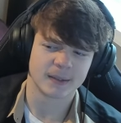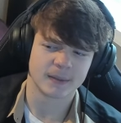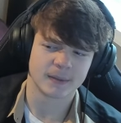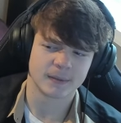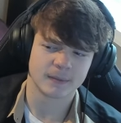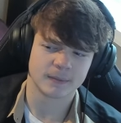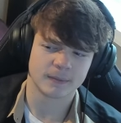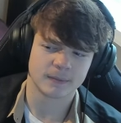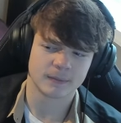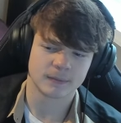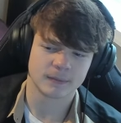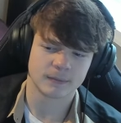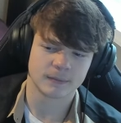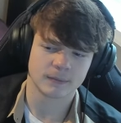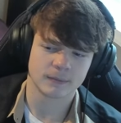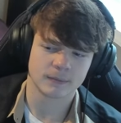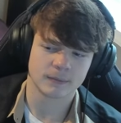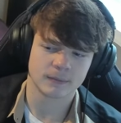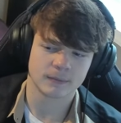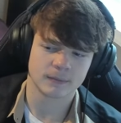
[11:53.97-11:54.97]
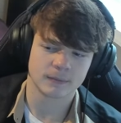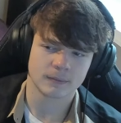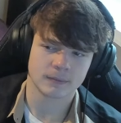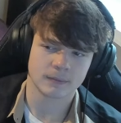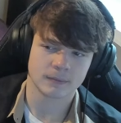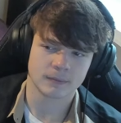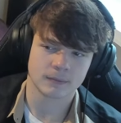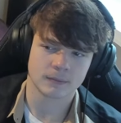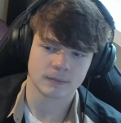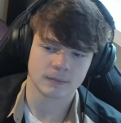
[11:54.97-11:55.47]

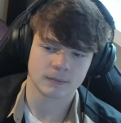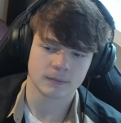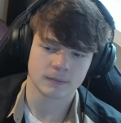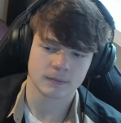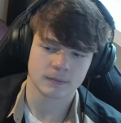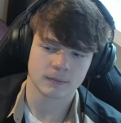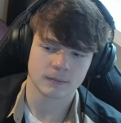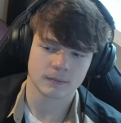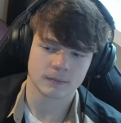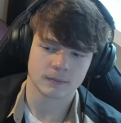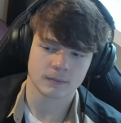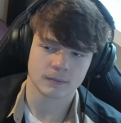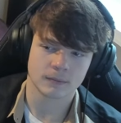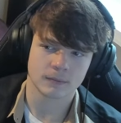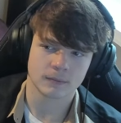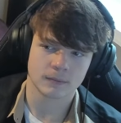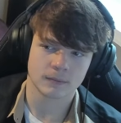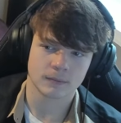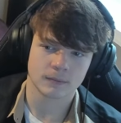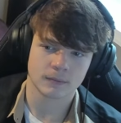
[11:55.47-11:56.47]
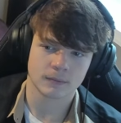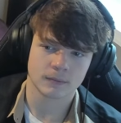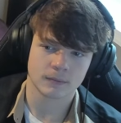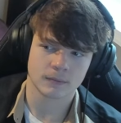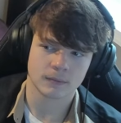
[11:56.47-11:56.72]
No one is speaking in this clip.